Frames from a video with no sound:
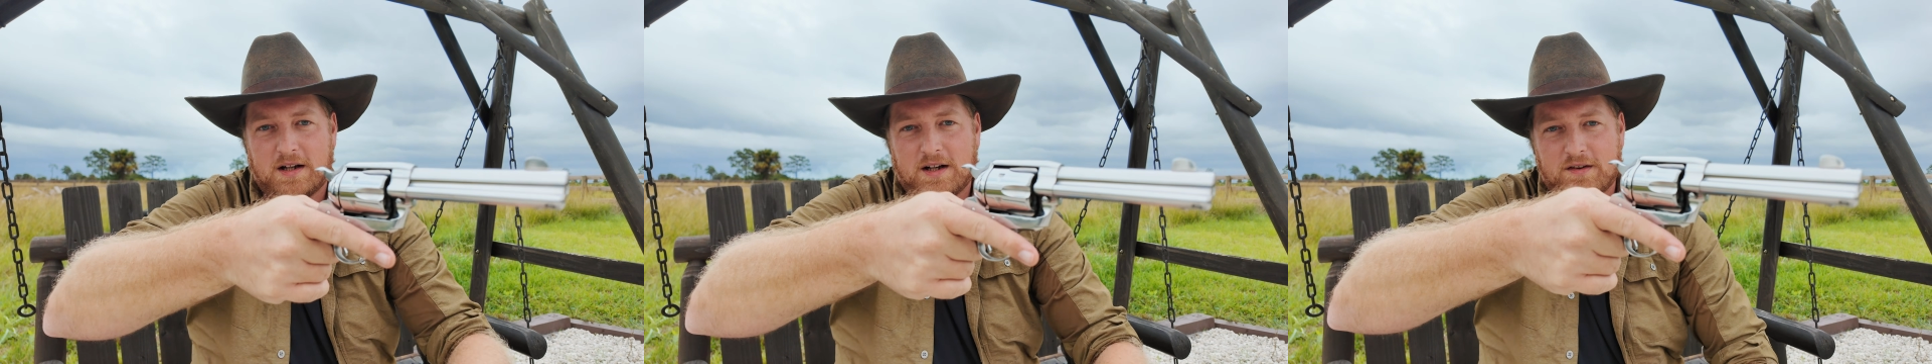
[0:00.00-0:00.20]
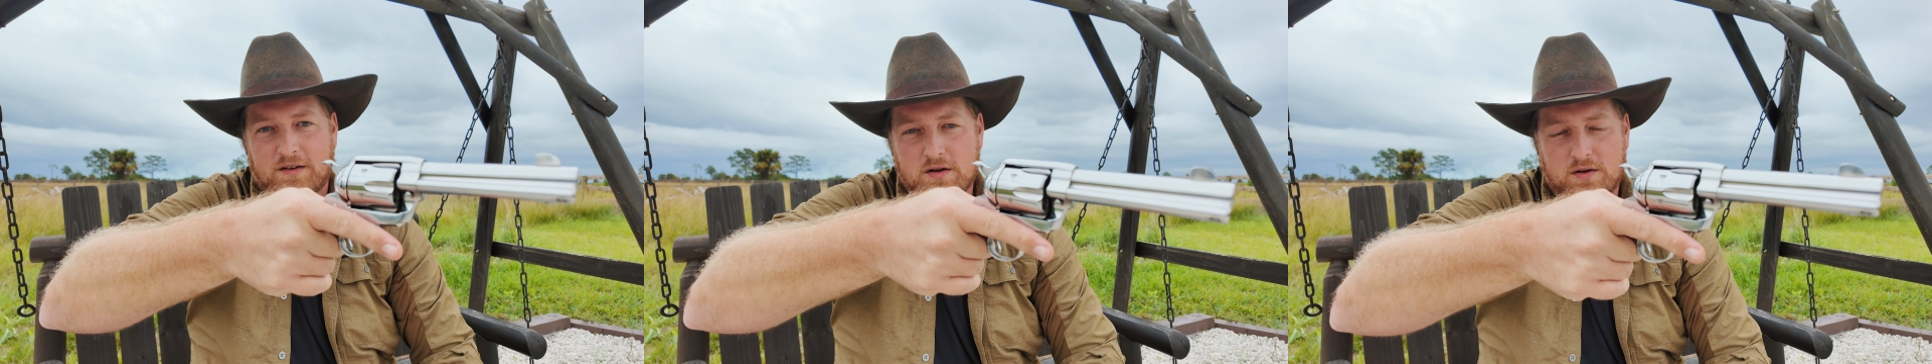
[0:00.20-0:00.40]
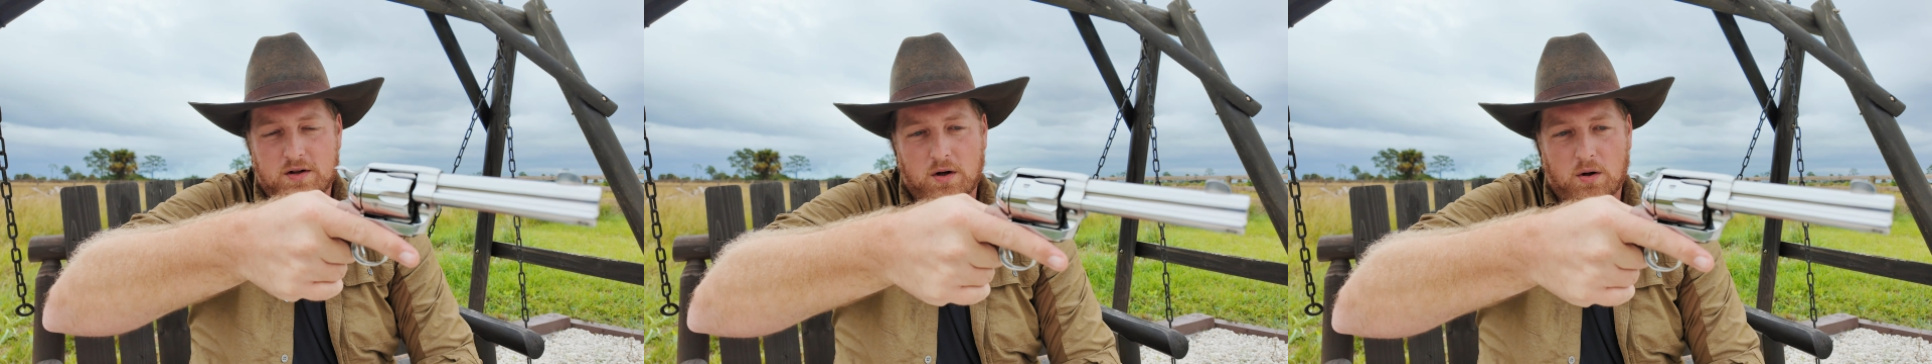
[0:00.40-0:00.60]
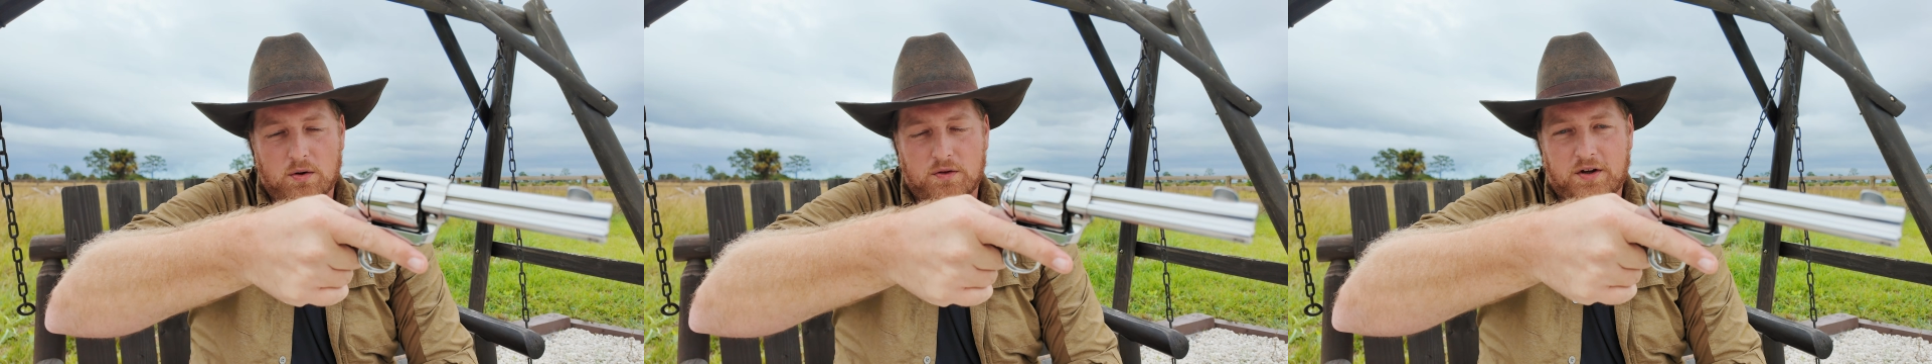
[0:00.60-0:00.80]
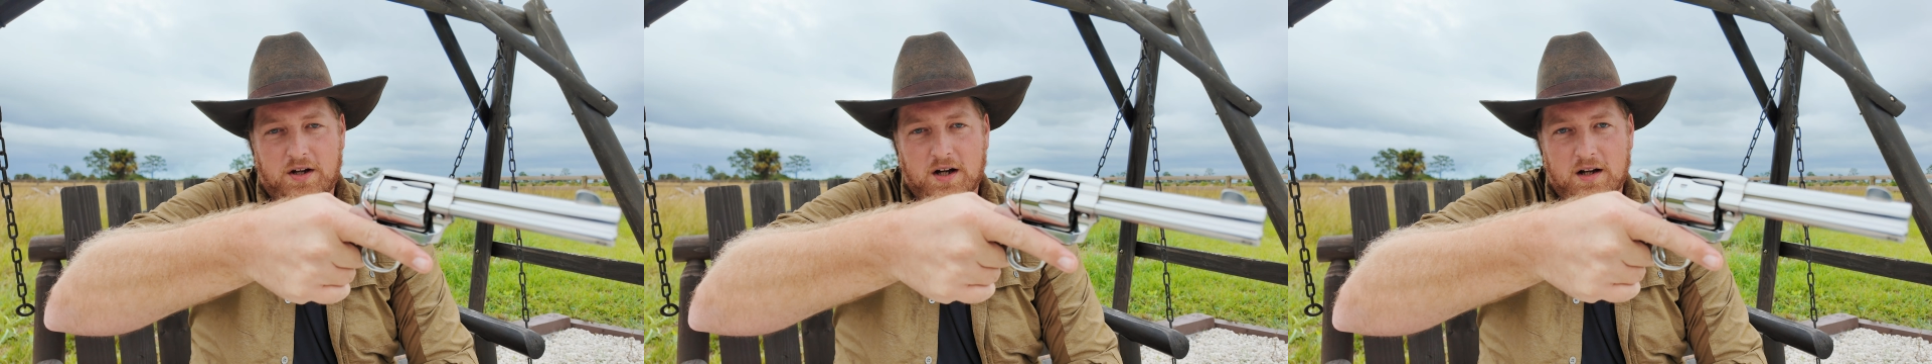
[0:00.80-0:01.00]
so you can
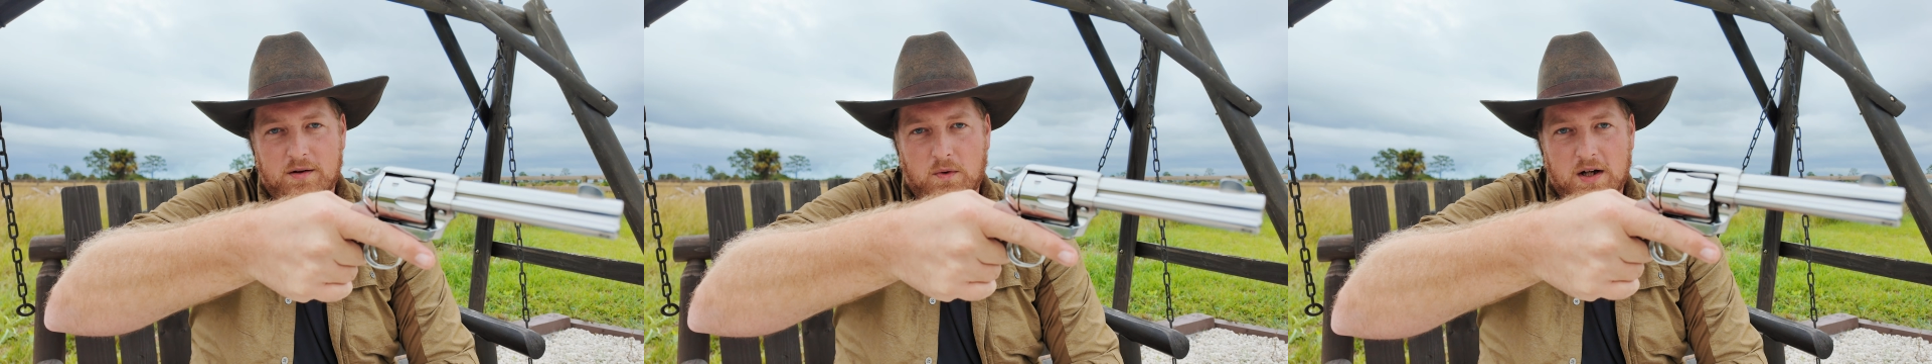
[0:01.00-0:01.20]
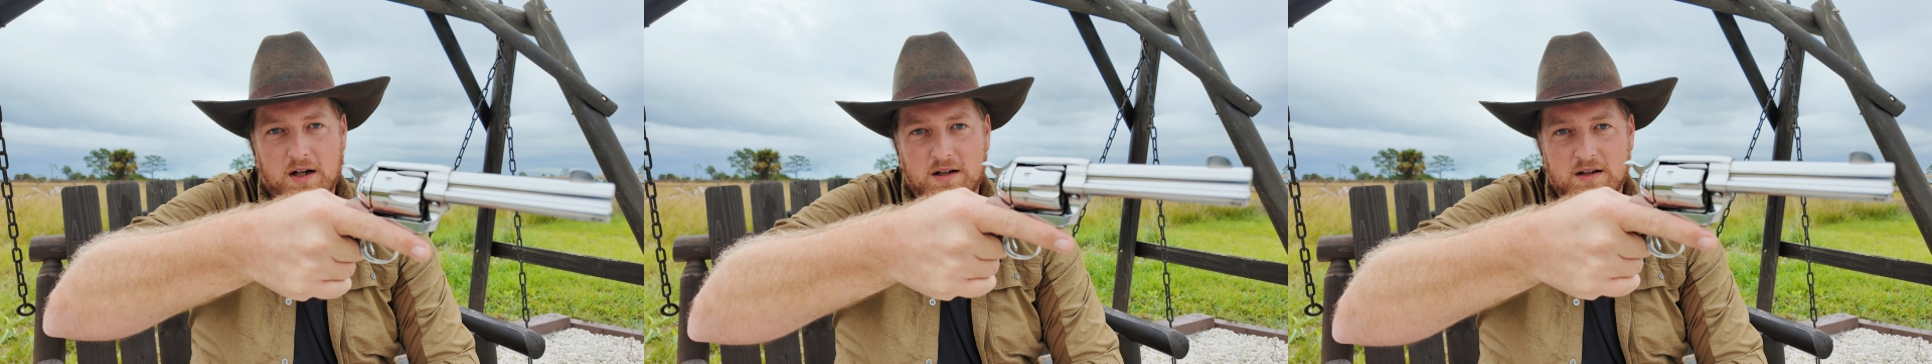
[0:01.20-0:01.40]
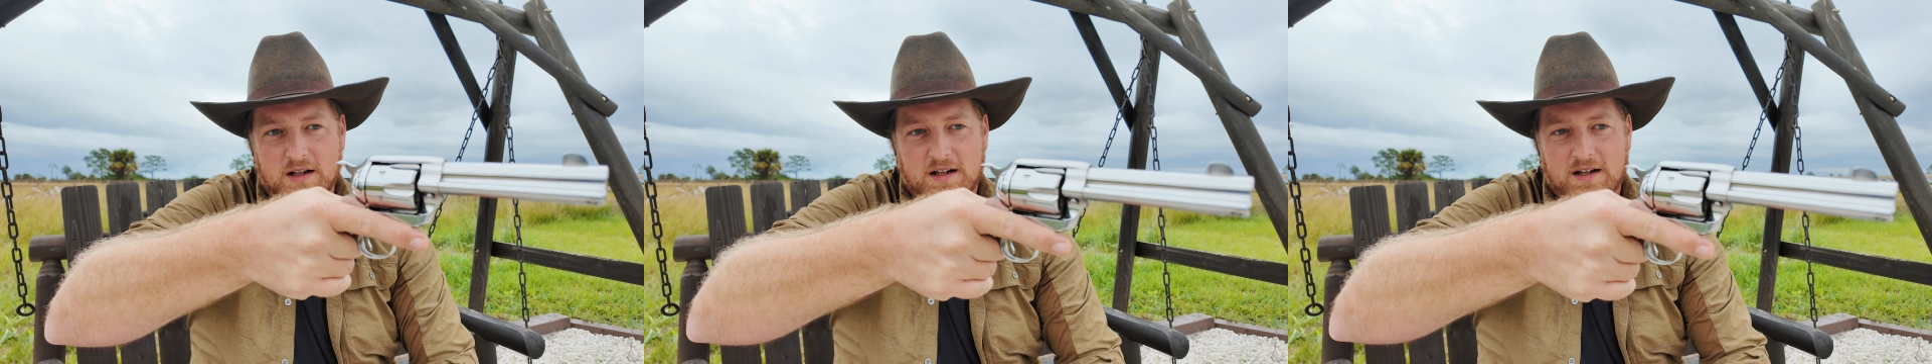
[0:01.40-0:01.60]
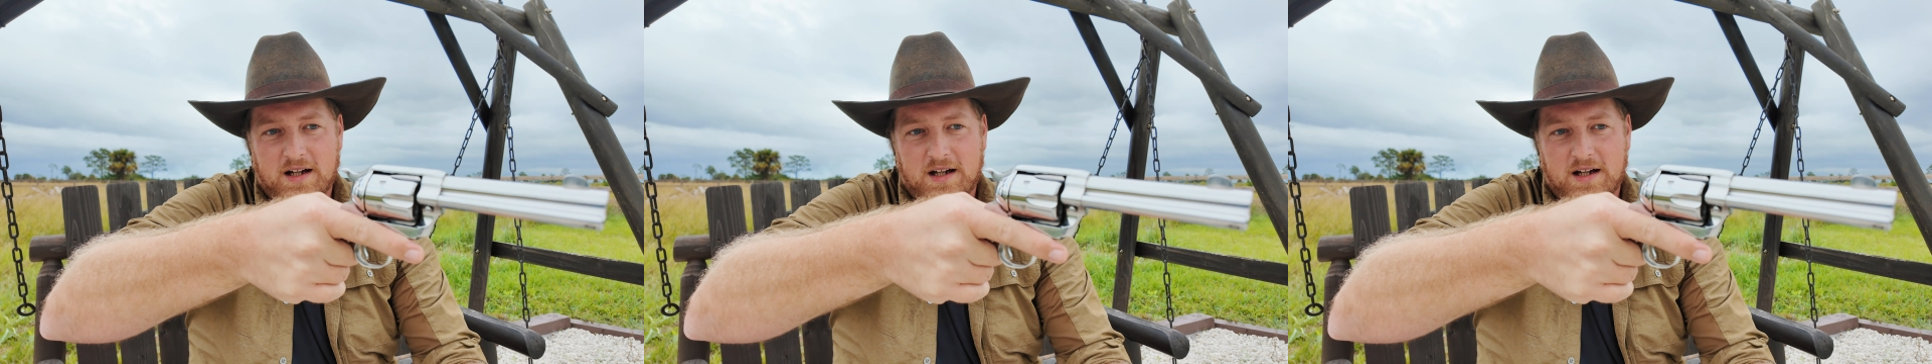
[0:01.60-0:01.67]
hold the gun well,